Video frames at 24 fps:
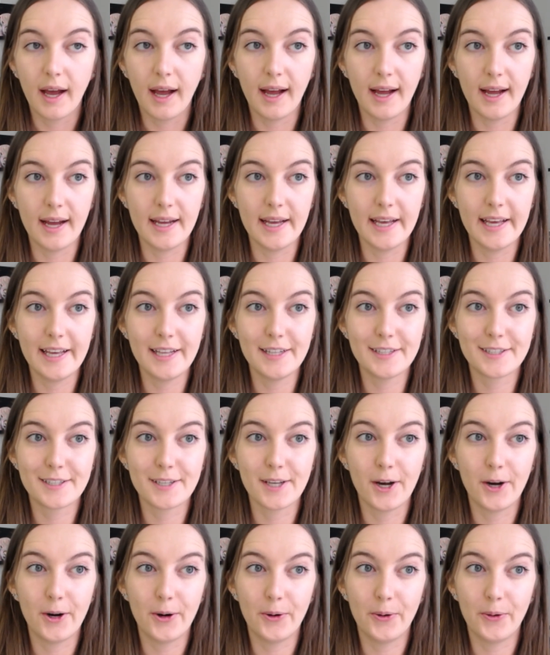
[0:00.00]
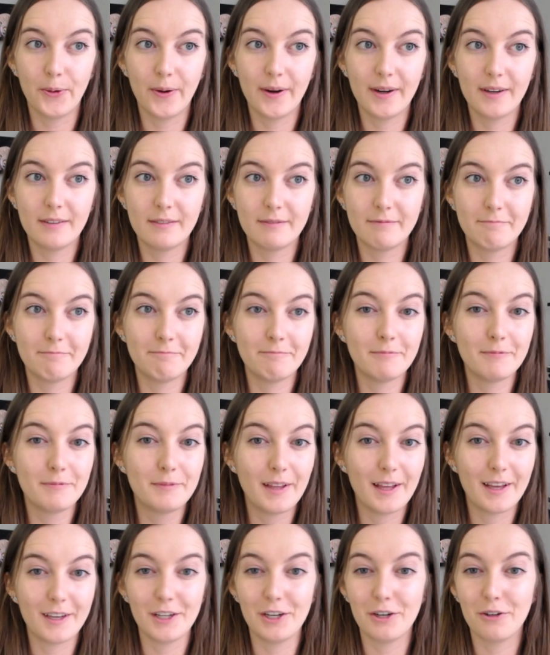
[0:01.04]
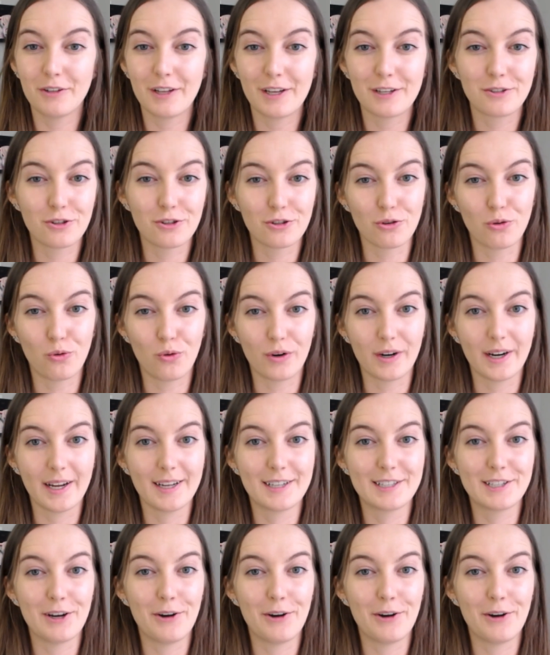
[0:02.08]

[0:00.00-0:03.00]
Uh, and so, the, you know, that's just a warning.